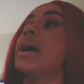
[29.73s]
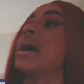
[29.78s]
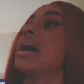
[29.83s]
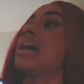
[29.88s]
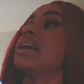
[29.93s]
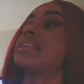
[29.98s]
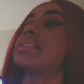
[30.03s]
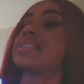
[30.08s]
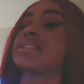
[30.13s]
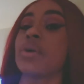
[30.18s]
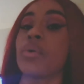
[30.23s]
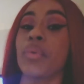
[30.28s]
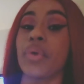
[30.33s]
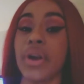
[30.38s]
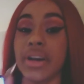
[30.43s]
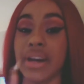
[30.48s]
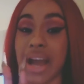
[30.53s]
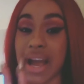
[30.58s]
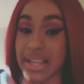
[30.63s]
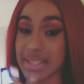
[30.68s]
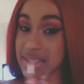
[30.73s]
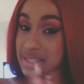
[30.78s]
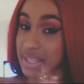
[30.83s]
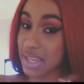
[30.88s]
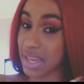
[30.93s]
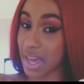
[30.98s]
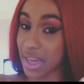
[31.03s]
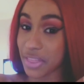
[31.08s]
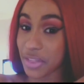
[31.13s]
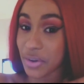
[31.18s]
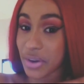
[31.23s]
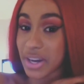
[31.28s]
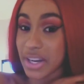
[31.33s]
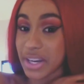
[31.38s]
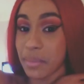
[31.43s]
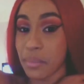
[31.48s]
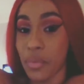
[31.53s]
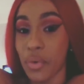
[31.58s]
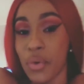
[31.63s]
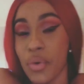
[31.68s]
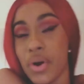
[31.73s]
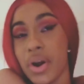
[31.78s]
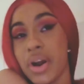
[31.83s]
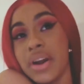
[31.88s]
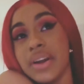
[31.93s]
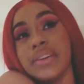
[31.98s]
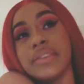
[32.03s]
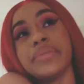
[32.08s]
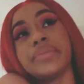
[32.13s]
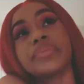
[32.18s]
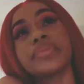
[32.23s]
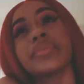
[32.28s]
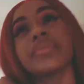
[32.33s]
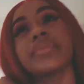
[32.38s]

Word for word: But we're not together anymore.